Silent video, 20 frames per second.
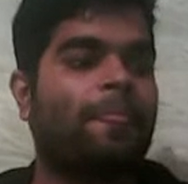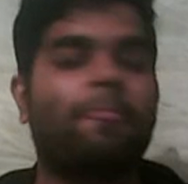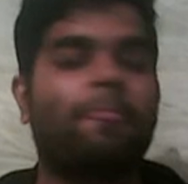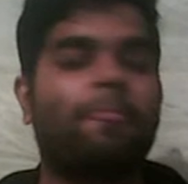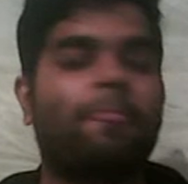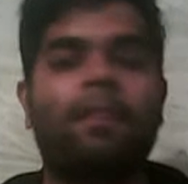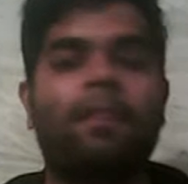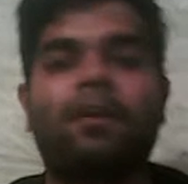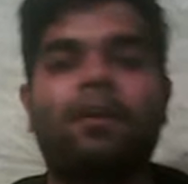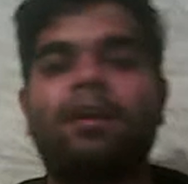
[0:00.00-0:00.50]

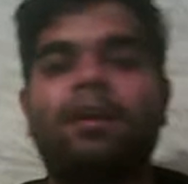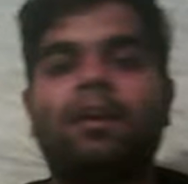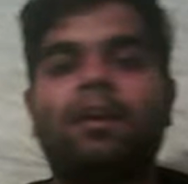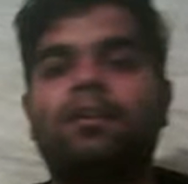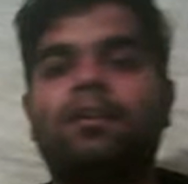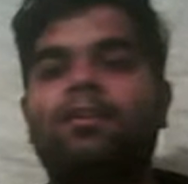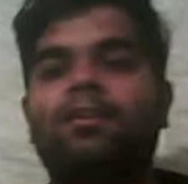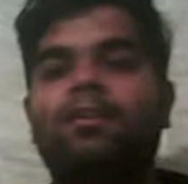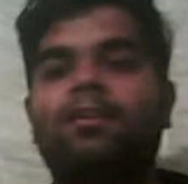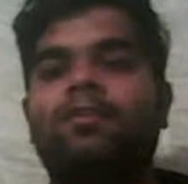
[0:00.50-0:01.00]
Okay,
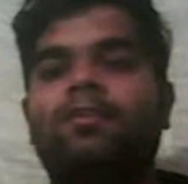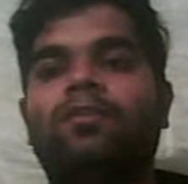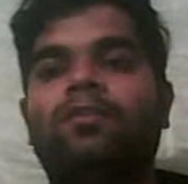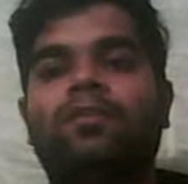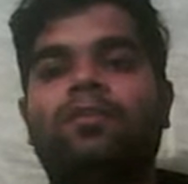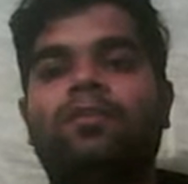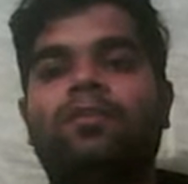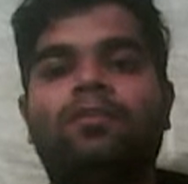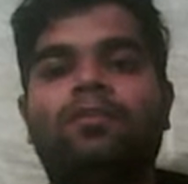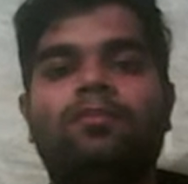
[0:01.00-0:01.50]

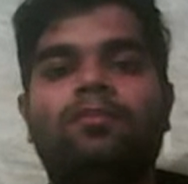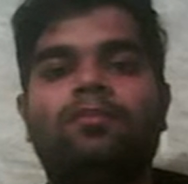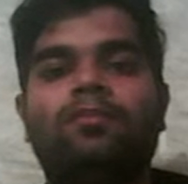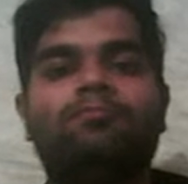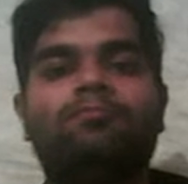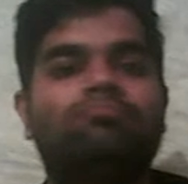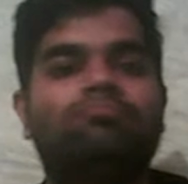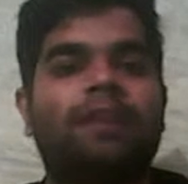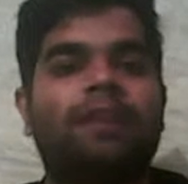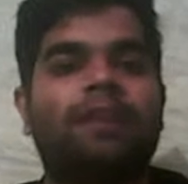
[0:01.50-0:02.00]
so
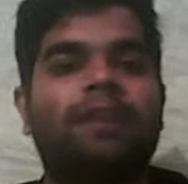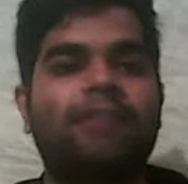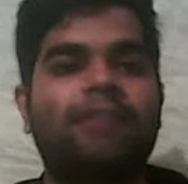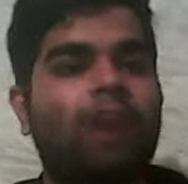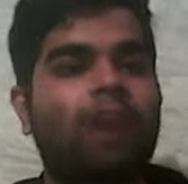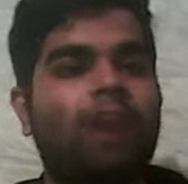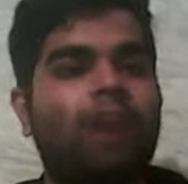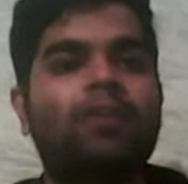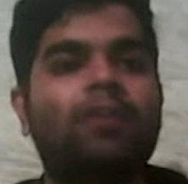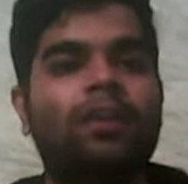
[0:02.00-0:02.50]
that's how
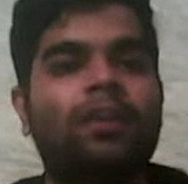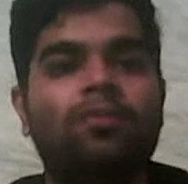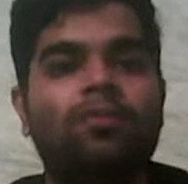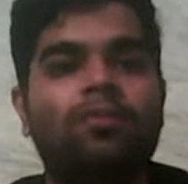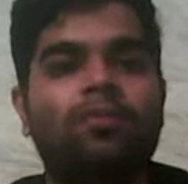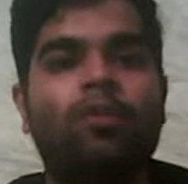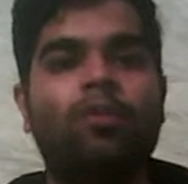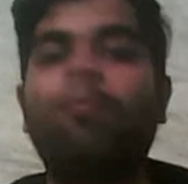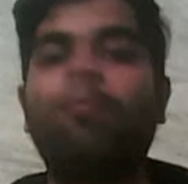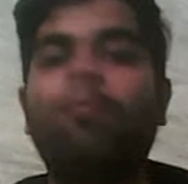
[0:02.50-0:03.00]
you're going to
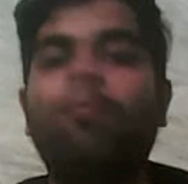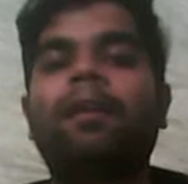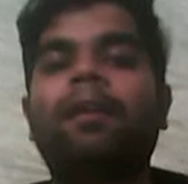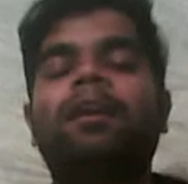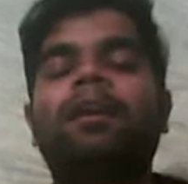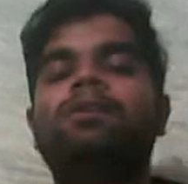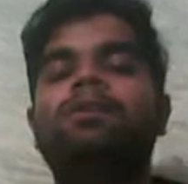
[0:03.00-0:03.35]
open it.